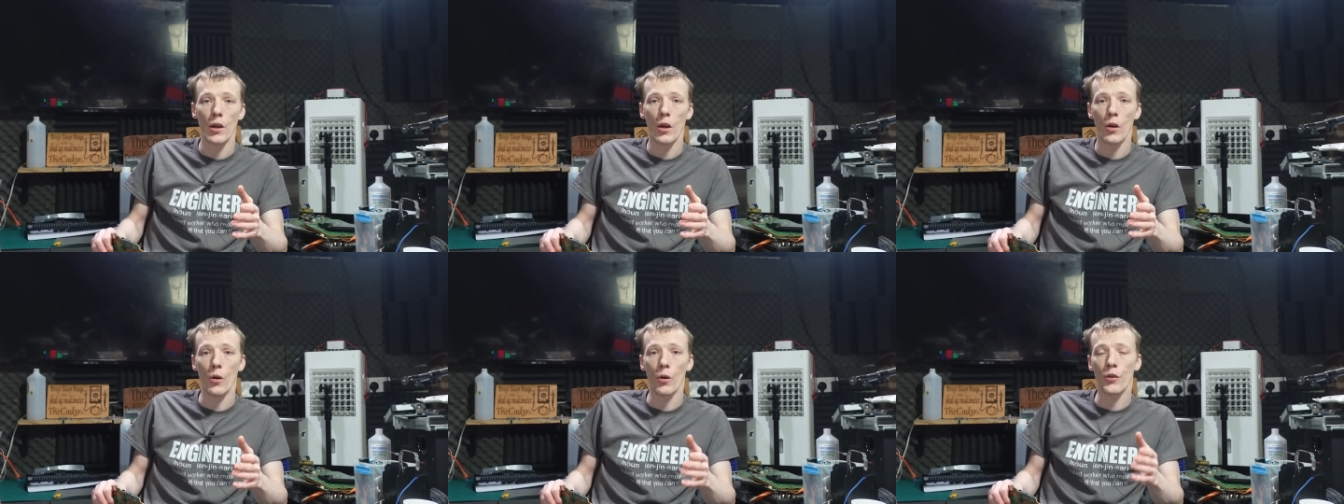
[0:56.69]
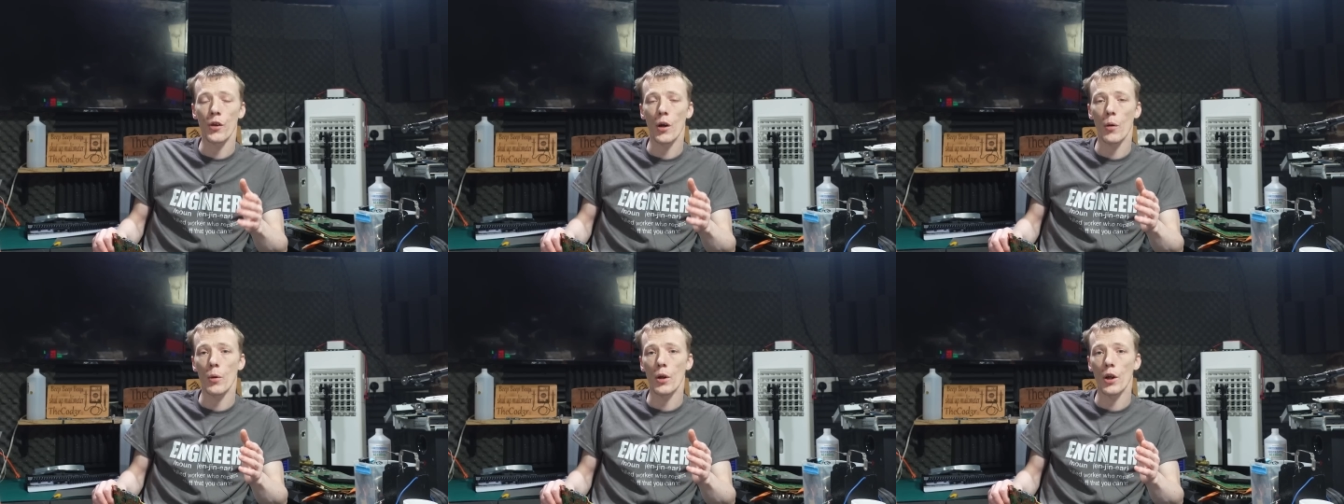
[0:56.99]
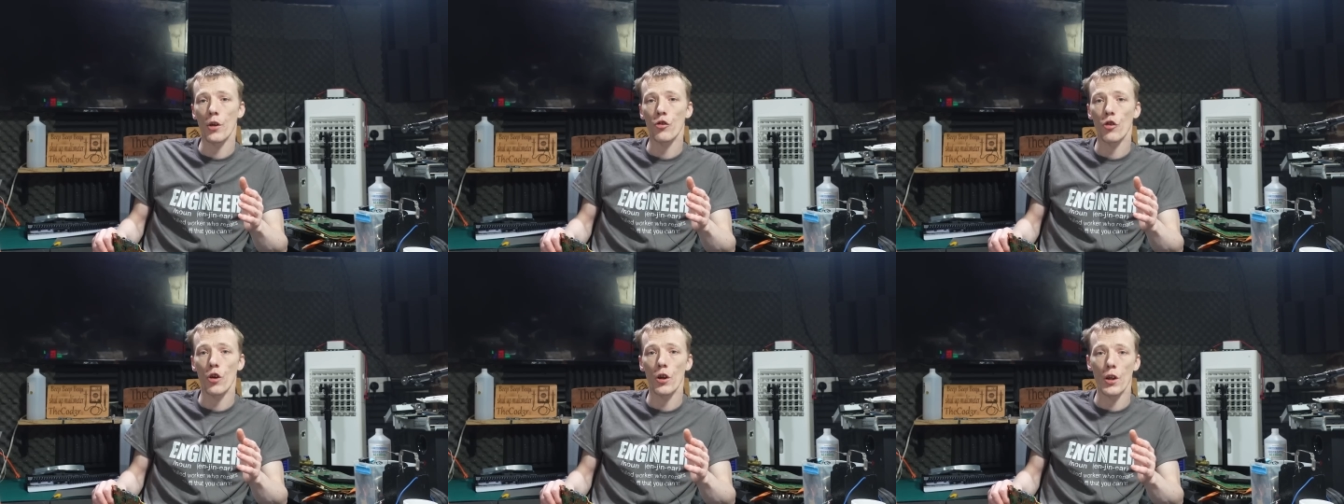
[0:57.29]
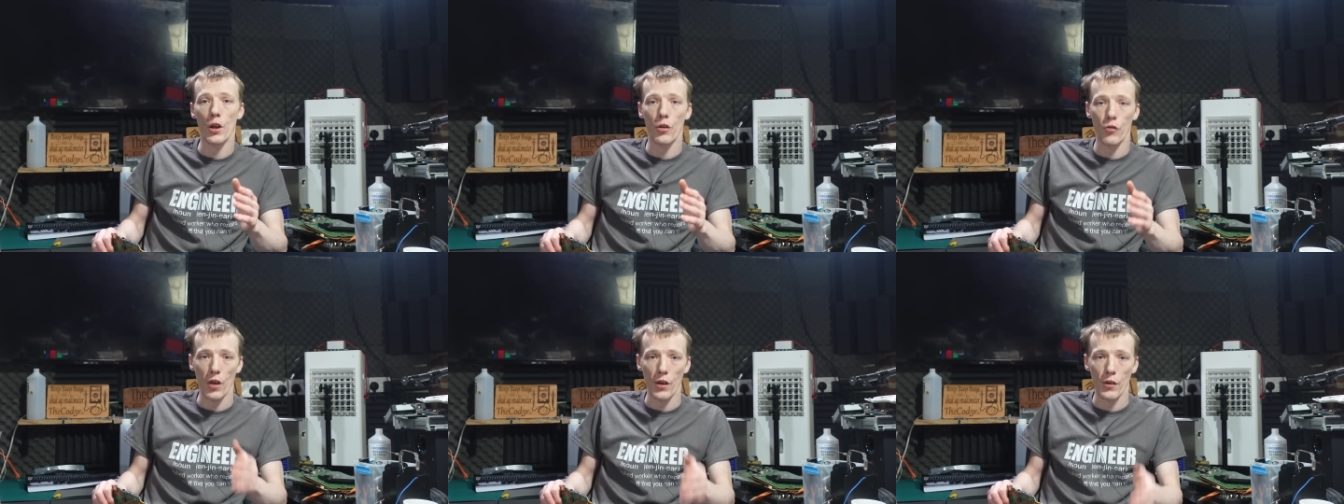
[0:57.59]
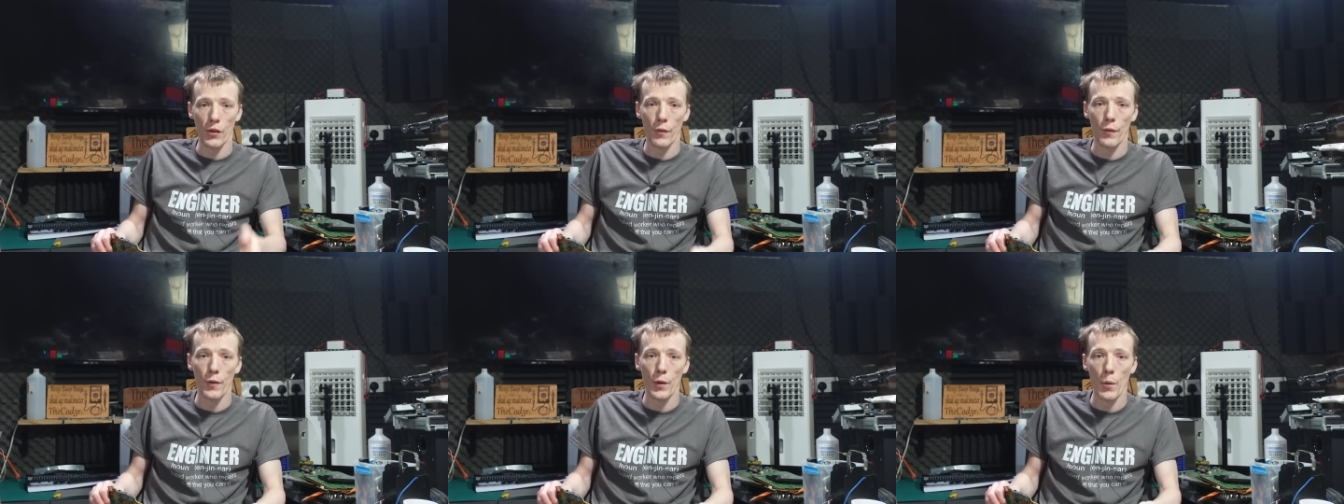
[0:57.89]
I also want to try and
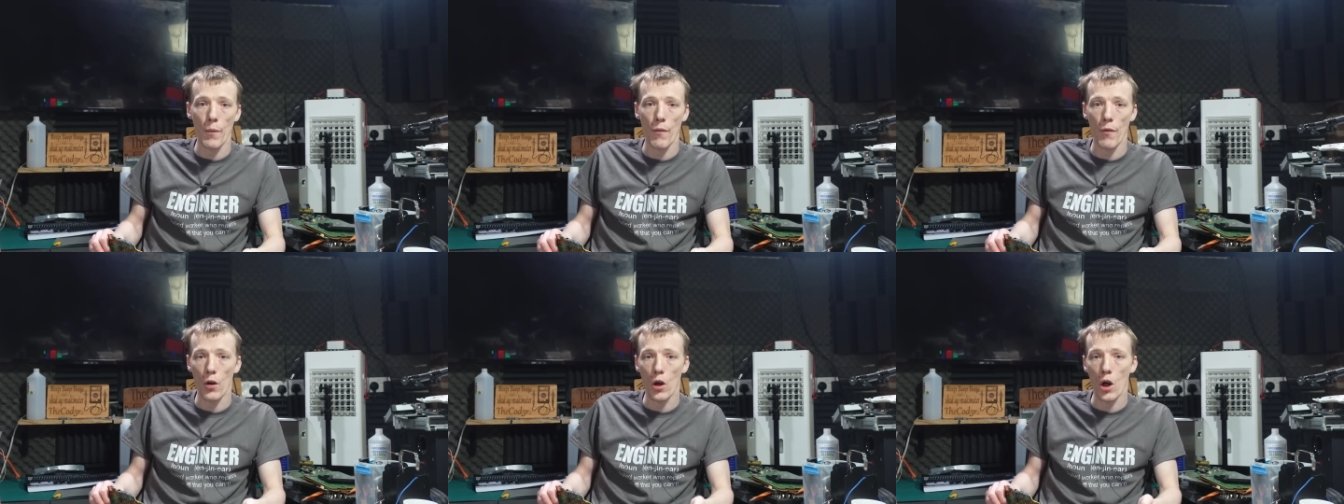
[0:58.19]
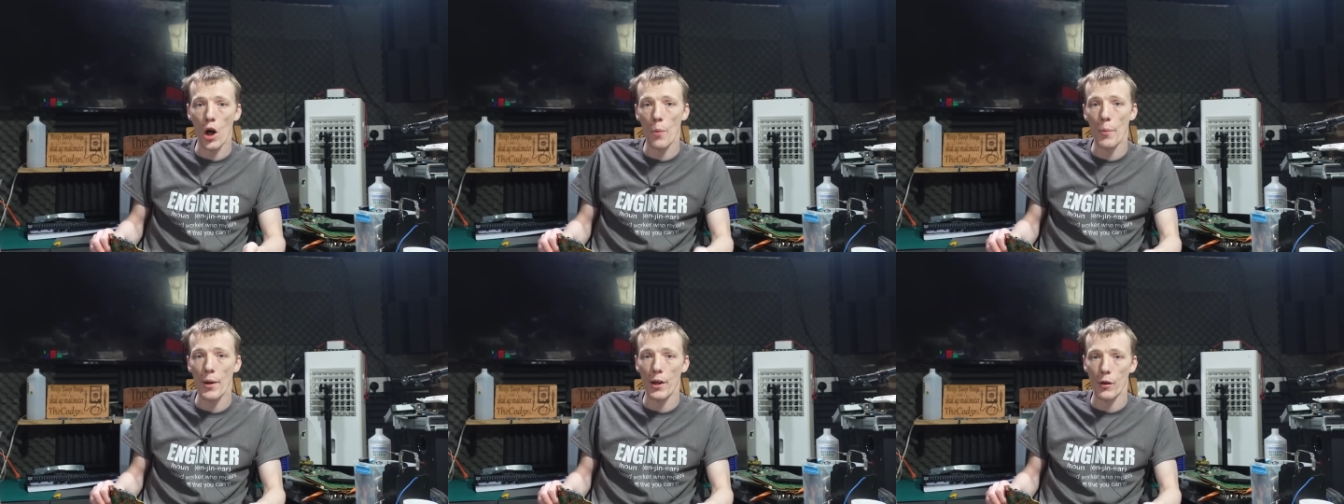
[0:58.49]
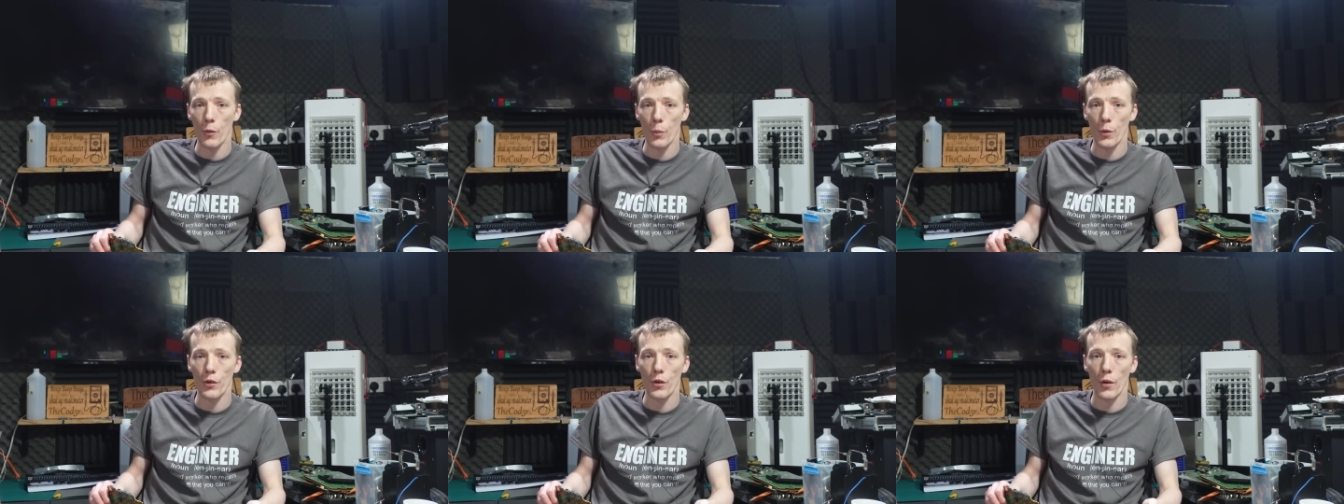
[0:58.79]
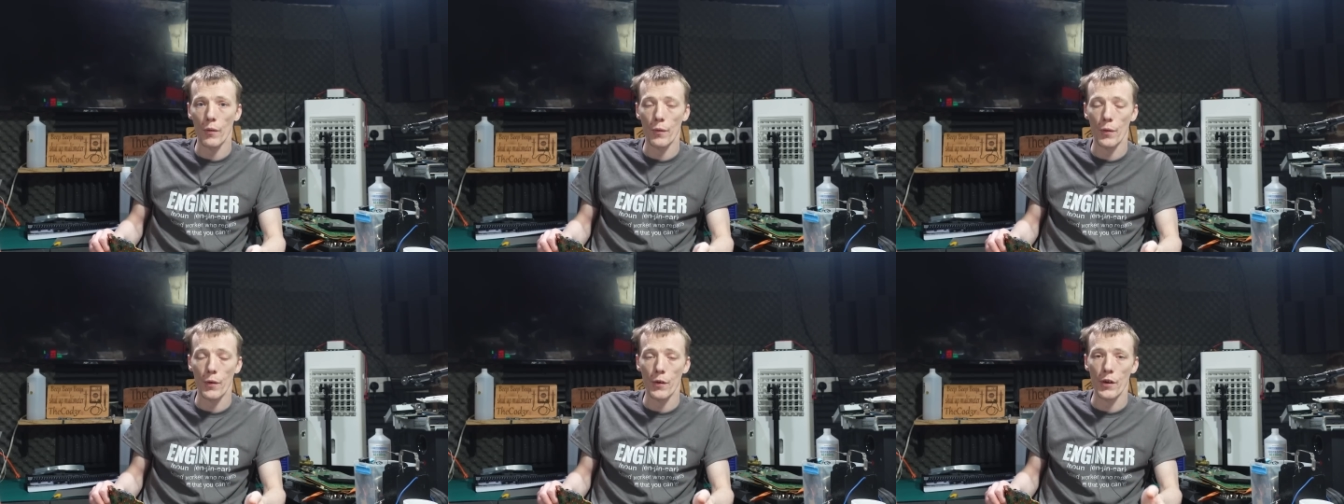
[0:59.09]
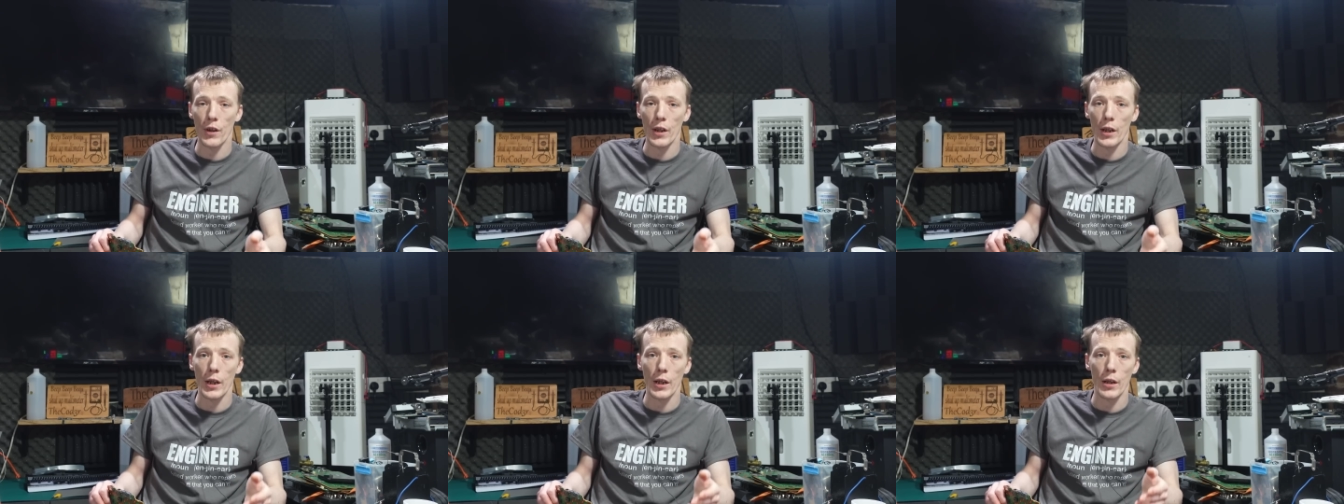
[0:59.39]
address a few of the comments which I've
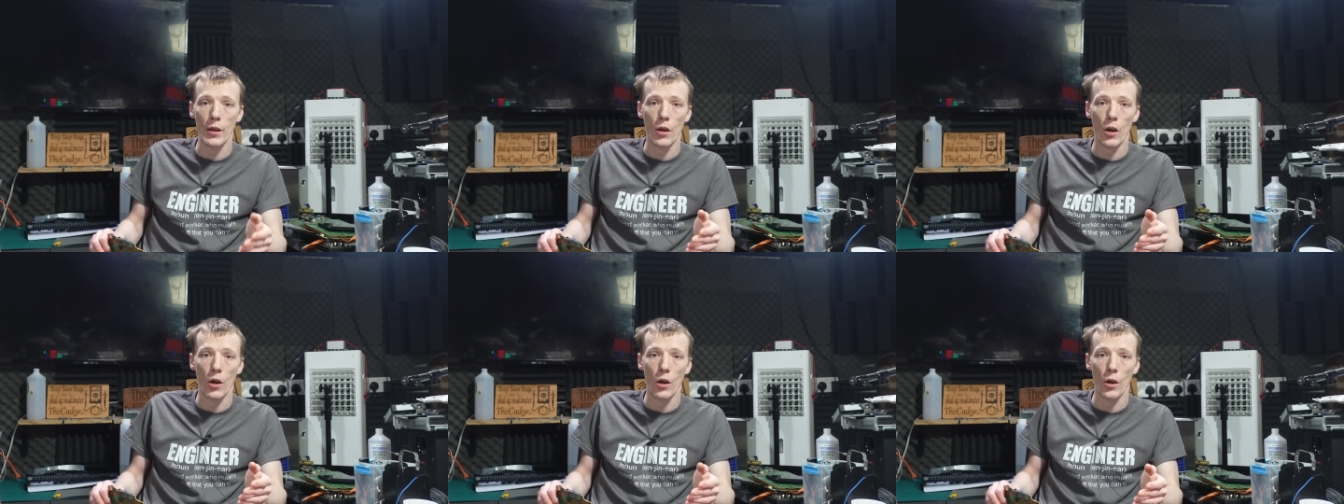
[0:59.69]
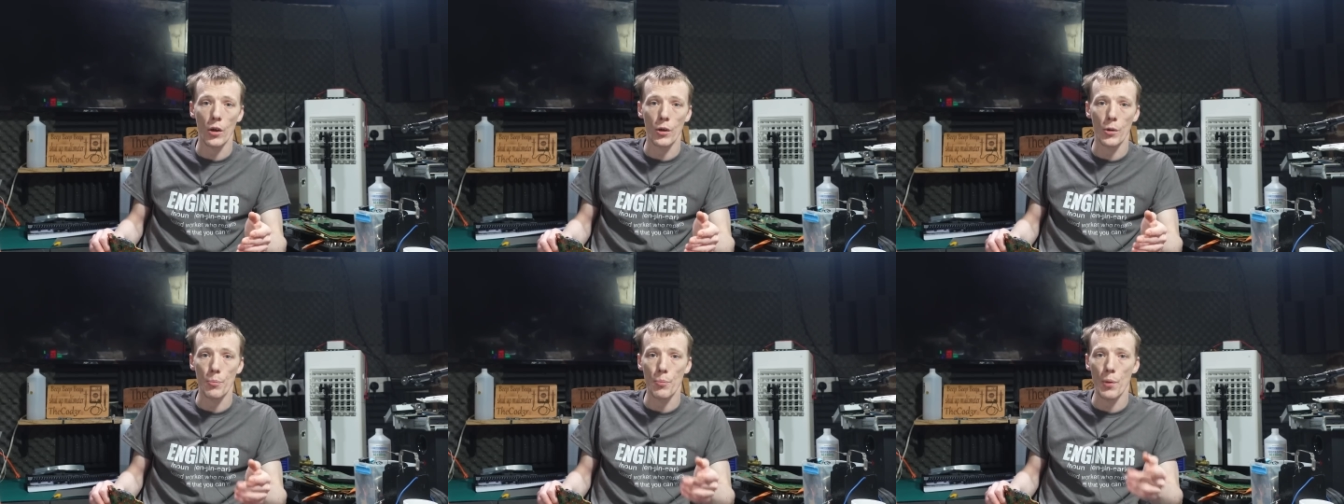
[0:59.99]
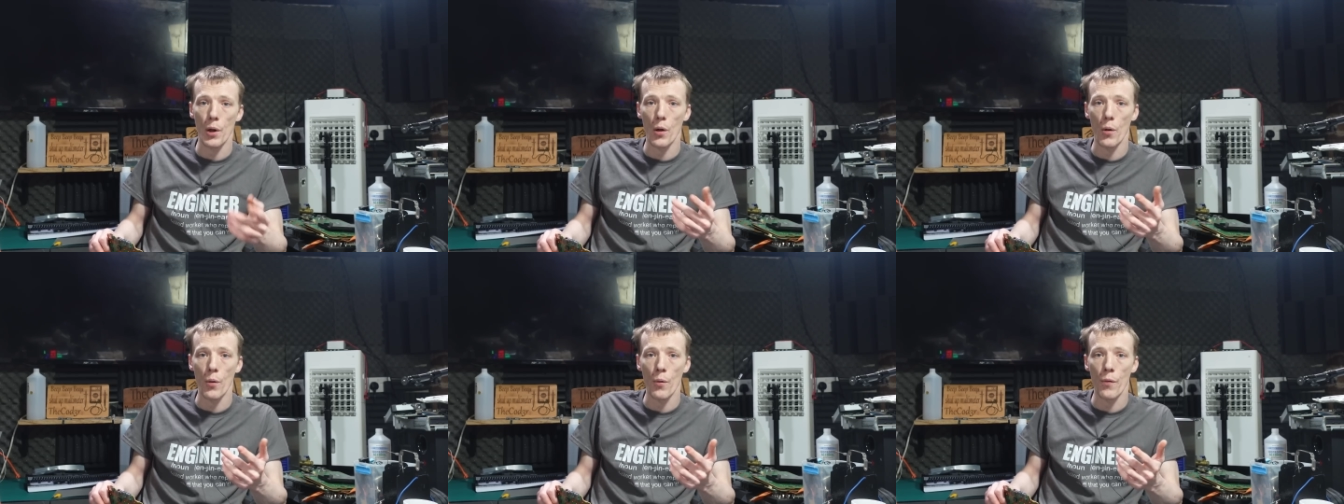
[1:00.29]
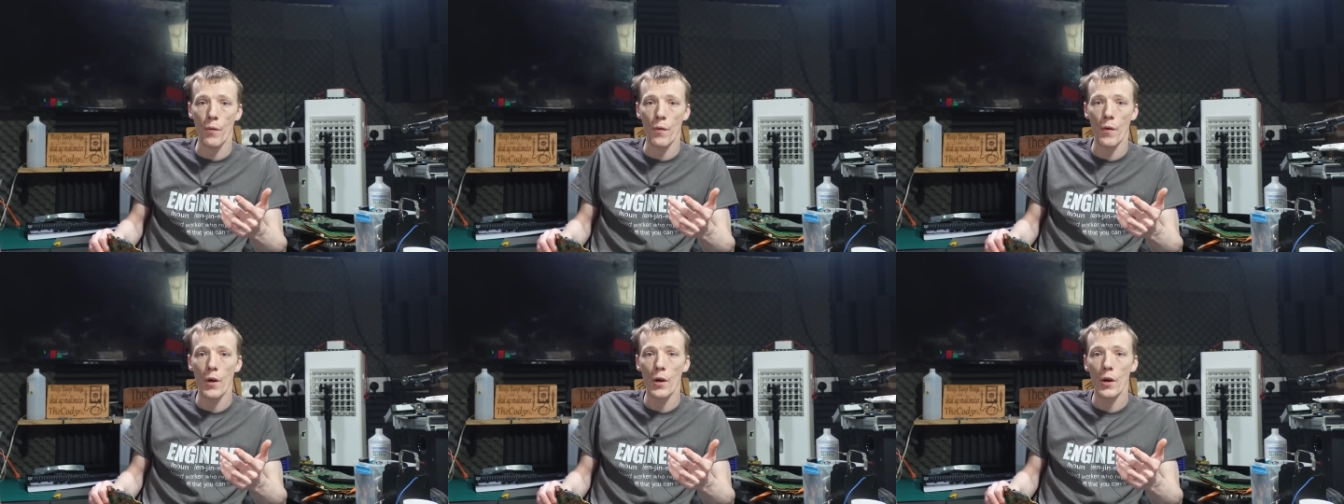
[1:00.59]
seen on both